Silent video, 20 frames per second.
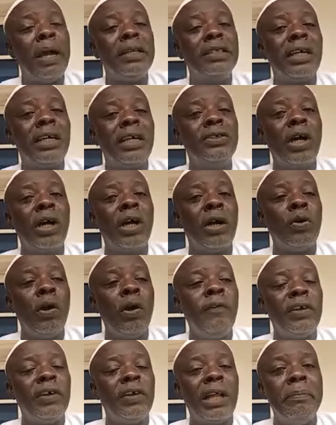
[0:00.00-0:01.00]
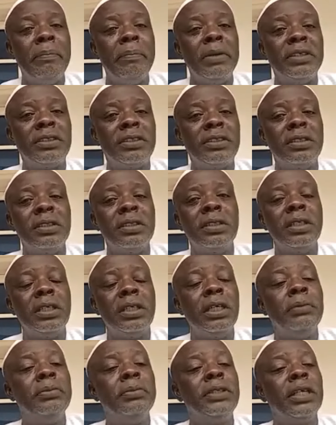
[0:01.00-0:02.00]
By the time you are going for that meeting,
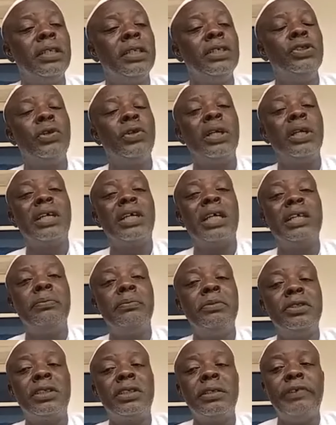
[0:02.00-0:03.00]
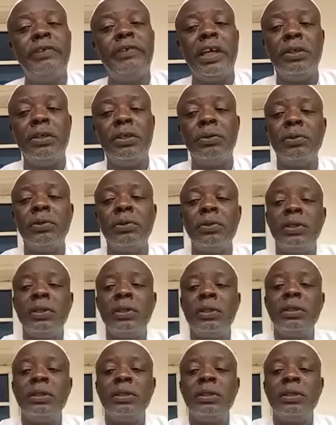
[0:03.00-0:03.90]
immediately you enter the meeting venue,